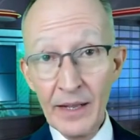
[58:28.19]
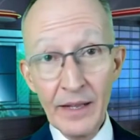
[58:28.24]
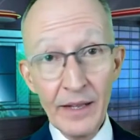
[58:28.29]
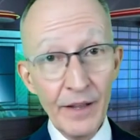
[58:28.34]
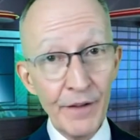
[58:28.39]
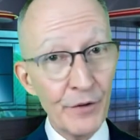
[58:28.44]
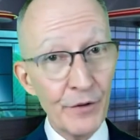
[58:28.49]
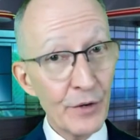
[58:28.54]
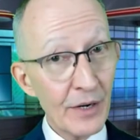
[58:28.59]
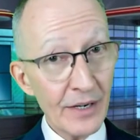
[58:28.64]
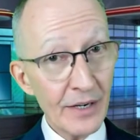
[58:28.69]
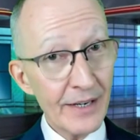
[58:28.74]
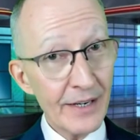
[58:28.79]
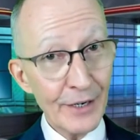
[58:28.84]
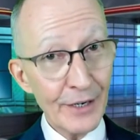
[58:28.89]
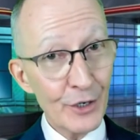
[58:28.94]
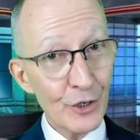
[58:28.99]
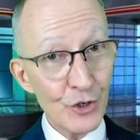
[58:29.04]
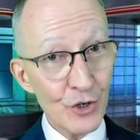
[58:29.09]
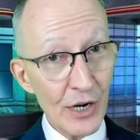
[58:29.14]
If you're not
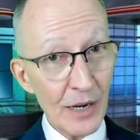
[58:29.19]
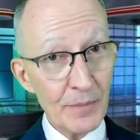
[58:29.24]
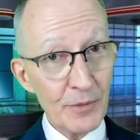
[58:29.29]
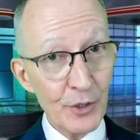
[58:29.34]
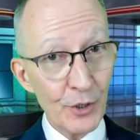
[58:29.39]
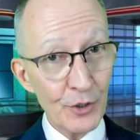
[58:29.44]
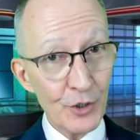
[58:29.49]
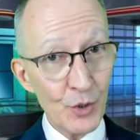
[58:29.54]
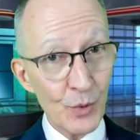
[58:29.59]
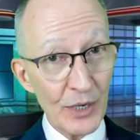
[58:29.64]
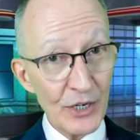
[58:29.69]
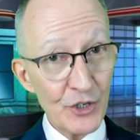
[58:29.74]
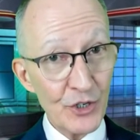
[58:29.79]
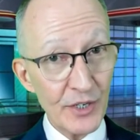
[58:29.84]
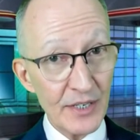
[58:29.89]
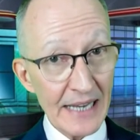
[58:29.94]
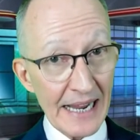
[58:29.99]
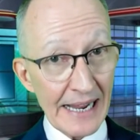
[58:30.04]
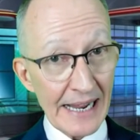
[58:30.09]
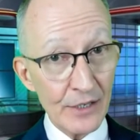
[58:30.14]
getting your job search
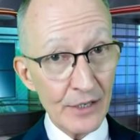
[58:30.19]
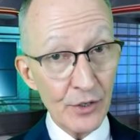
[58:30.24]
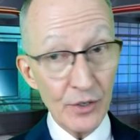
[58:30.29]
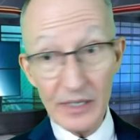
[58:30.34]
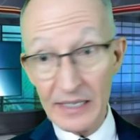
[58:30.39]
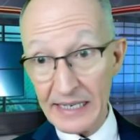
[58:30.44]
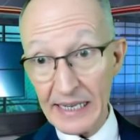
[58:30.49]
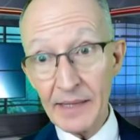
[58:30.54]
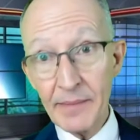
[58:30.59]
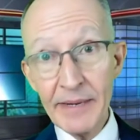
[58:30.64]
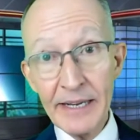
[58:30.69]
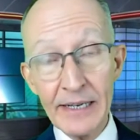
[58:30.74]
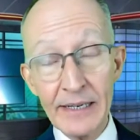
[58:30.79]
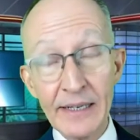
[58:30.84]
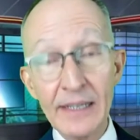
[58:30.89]
questions answered, send them in.